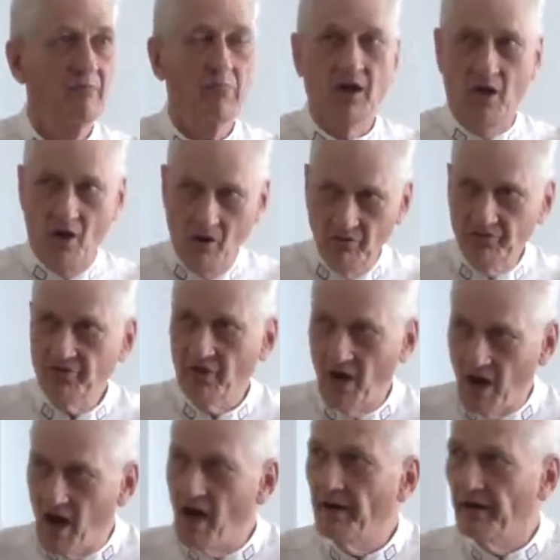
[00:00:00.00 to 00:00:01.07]
belong to
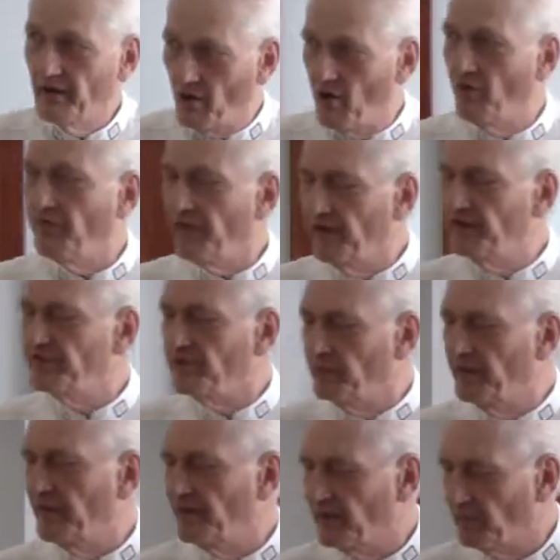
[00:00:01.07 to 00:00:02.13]
God and all things
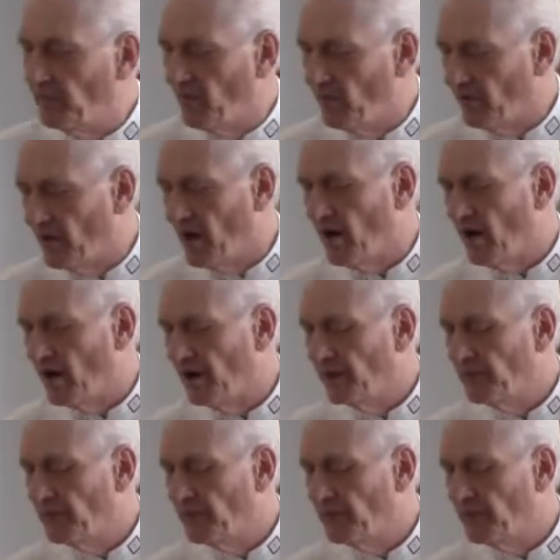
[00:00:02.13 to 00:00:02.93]
depend on God.